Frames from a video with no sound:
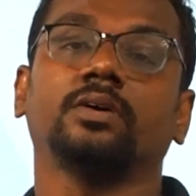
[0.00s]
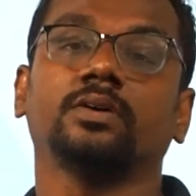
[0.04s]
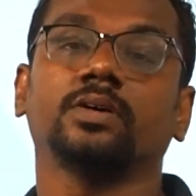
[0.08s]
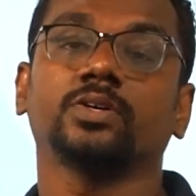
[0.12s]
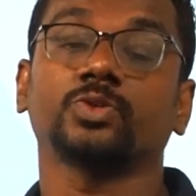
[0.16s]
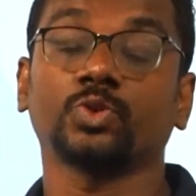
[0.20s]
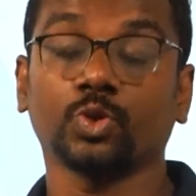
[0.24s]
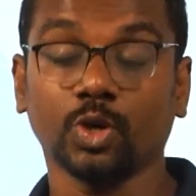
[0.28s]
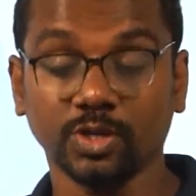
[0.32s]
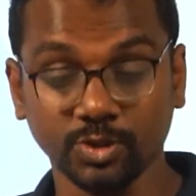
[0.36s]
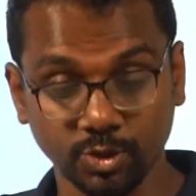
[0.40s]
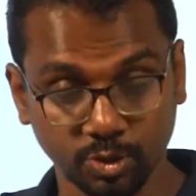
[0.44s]

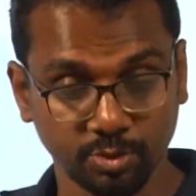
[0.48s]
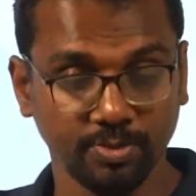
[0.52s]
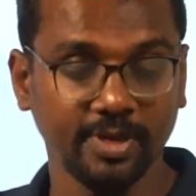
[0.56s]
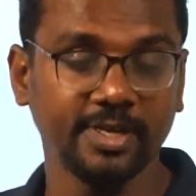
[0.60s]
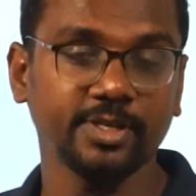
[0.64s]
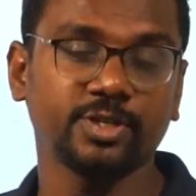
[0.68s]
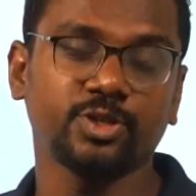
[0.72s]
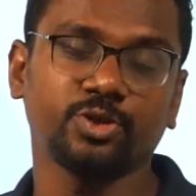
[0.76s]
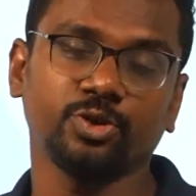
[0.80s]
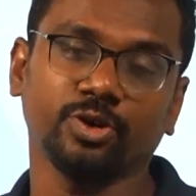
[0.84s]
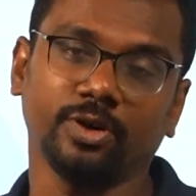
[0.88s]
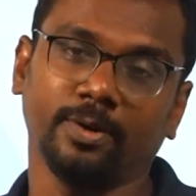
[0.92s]
So as to make
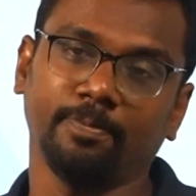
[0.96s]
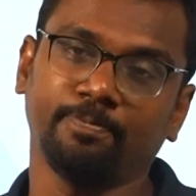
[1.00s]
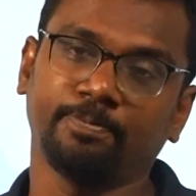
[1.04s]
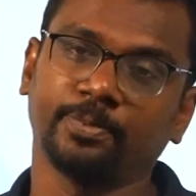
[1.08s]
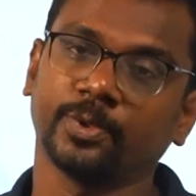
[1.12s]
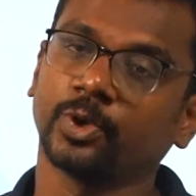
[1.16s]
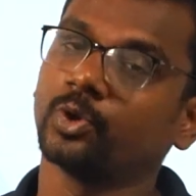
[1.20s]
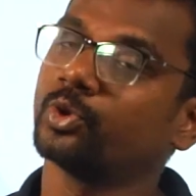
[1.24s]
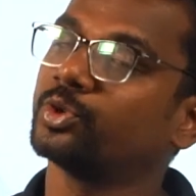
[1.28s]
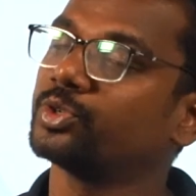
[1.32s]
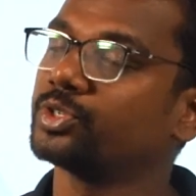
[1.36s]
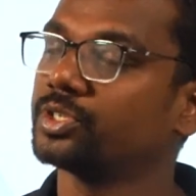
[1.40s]
sure
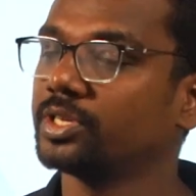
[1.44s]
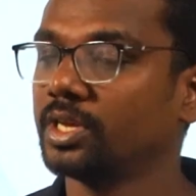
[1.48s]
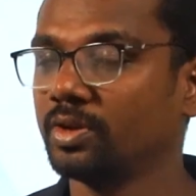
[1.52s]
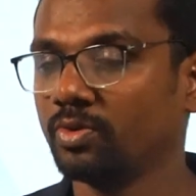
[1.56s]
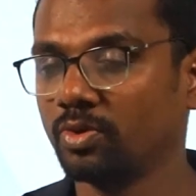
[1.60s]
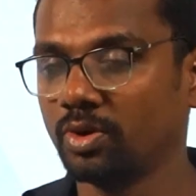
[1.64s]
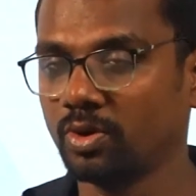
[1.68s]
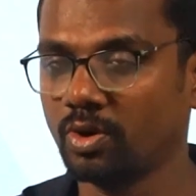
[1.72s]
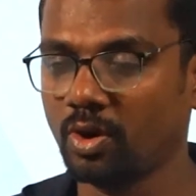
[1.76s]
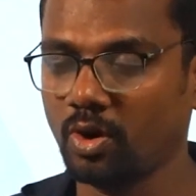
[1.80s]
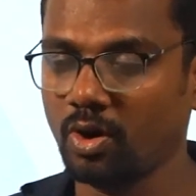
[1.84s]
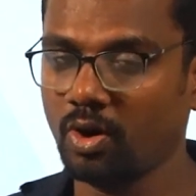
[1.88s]
you
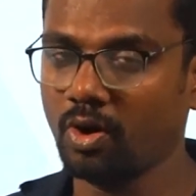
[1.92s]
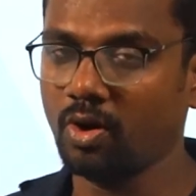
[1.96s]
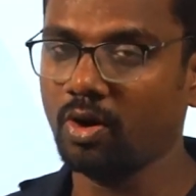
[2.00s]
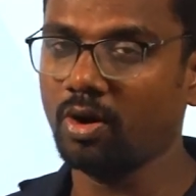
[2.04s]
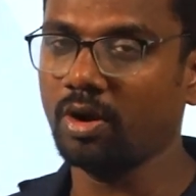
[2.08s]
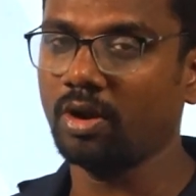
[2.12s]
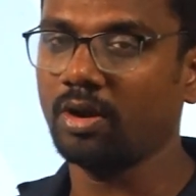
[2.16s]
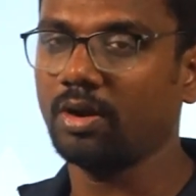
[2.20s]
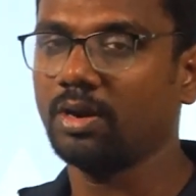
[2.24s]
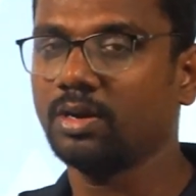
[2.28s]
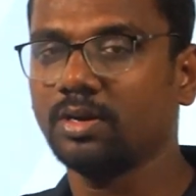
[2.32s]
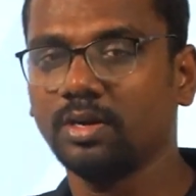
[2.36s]
receive
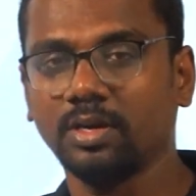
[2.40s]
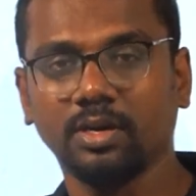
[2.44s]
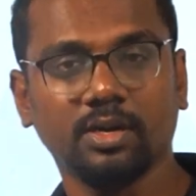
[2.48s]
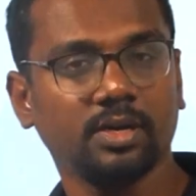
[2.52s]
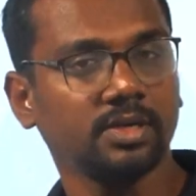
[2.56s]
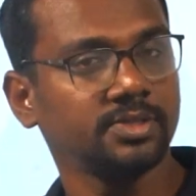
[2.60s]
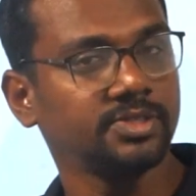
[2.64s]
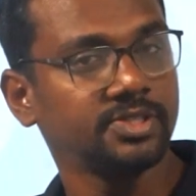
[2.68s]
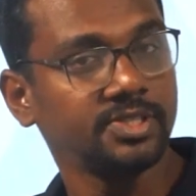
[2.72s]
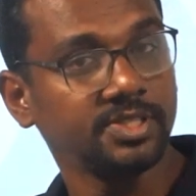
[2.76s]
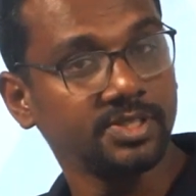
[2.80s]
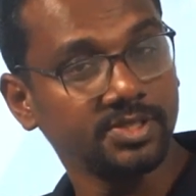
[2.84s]

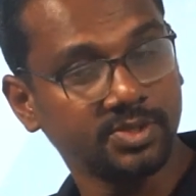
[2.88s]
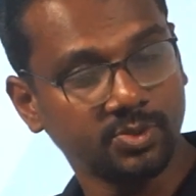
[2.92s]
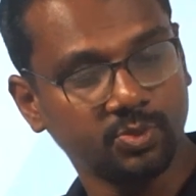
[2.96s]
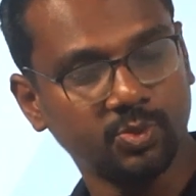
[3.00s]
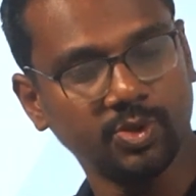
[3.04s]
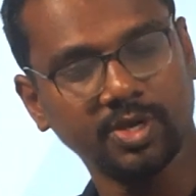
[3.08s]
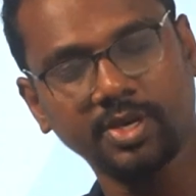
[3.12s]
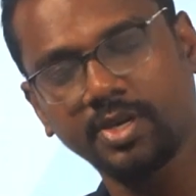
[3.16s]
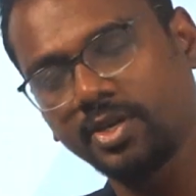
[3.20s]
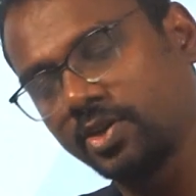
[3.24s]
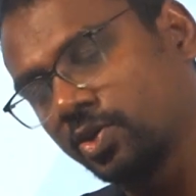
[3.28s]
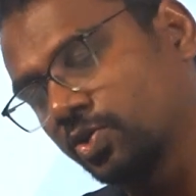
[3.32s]
all these
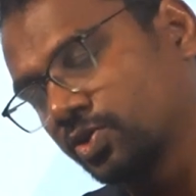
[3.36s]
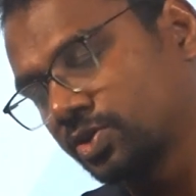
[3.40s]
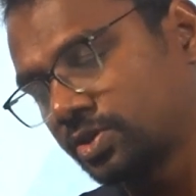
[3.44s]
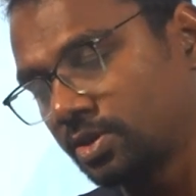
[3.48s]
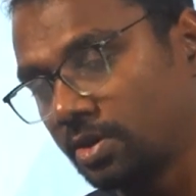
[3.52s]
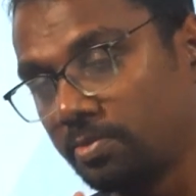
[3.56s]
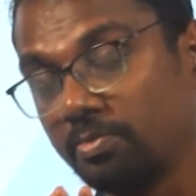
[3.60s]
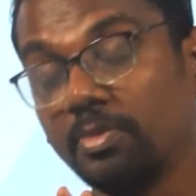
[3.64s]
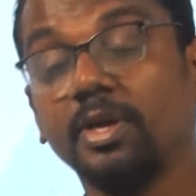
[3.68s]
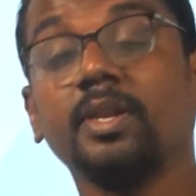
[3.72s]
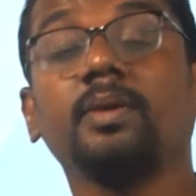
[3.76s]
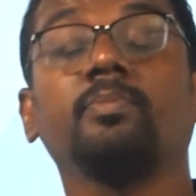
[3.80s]
videos
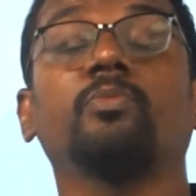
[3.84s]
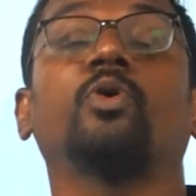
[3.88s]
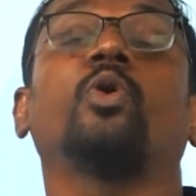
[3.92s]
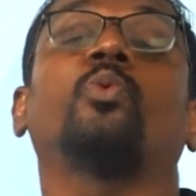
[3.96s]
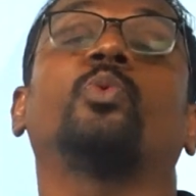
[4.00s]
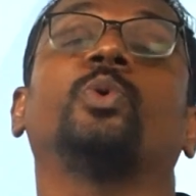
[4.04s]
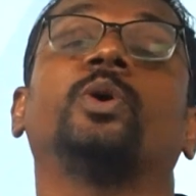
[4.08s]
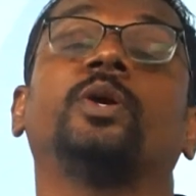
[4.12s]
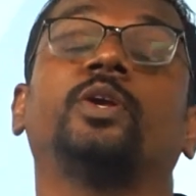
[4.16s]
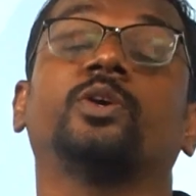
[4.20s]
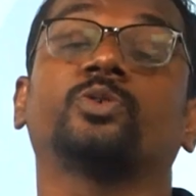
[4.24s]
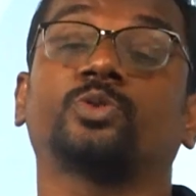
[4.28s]
and many more
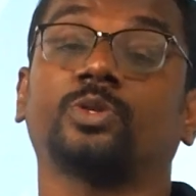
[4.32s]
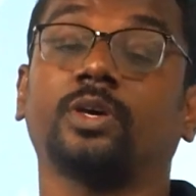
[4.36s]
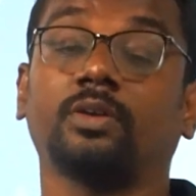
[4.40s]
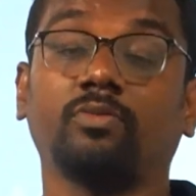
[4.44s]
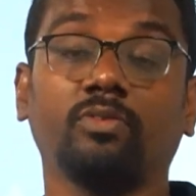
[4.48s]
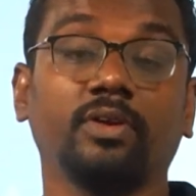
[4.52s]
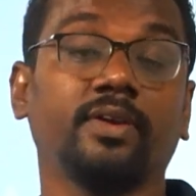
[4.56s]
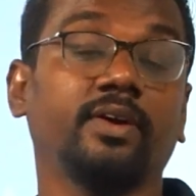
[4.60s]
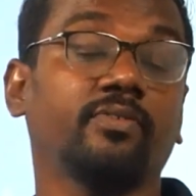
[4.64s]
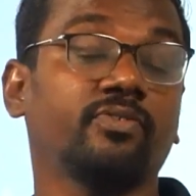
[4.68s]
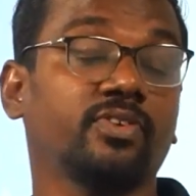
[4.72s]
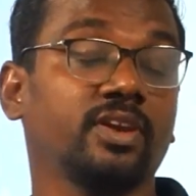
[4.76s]
videos that
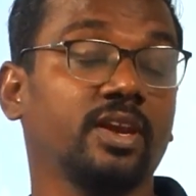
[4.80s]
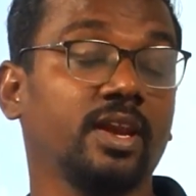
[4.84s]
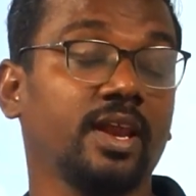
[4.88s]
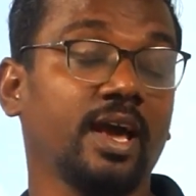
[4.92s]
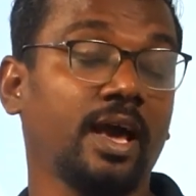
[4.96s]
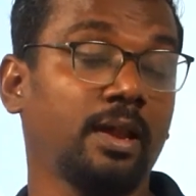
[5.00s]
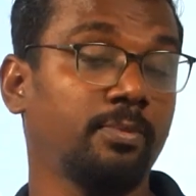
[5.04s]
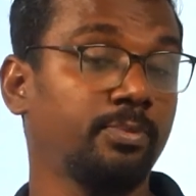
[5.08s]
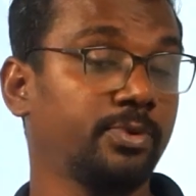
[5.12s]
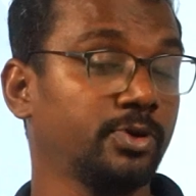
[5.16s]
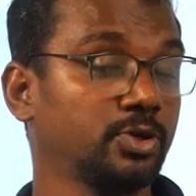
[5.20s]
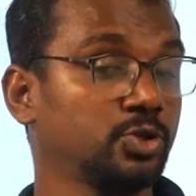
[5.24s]
will definitely
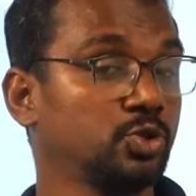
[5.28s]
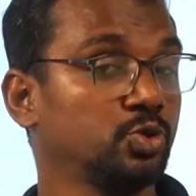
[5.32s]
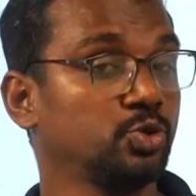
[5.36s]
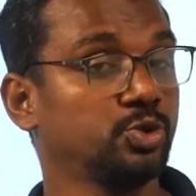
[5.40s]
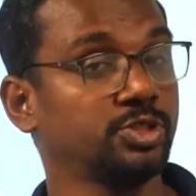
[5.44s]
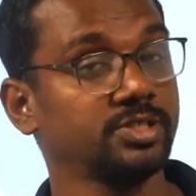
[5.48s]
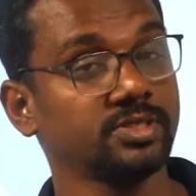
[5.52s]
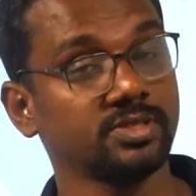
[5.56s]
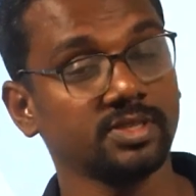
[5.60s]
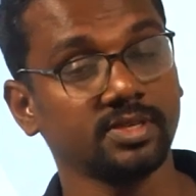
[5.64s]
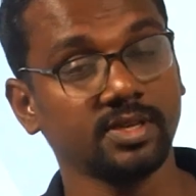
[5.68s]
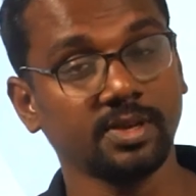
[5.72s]
help your
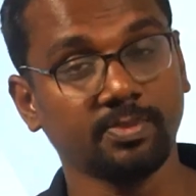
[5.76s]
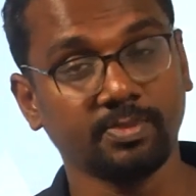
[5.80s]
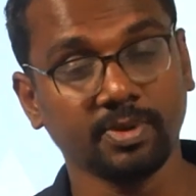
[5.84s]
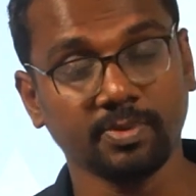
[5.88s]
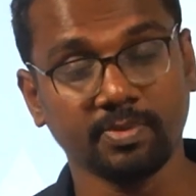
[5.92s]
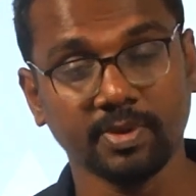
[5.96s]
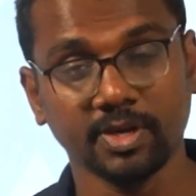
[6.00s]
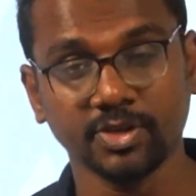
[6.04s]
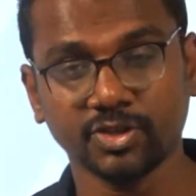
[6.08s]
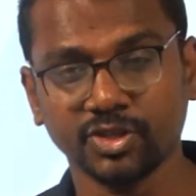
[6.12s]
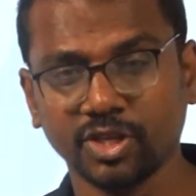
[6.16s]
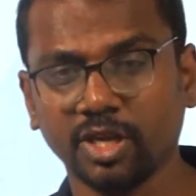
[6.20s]
UGC NET
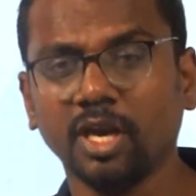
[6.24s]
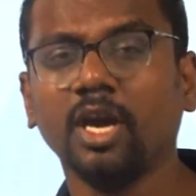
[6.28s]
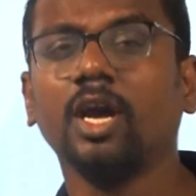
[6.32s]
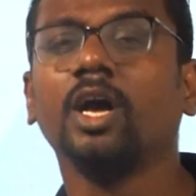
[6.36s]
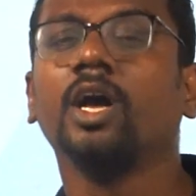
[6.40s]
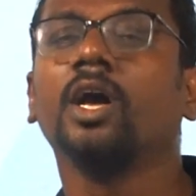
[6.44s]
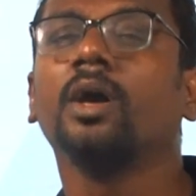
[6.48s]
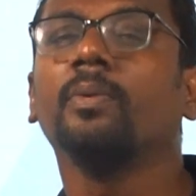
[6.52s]
preparation,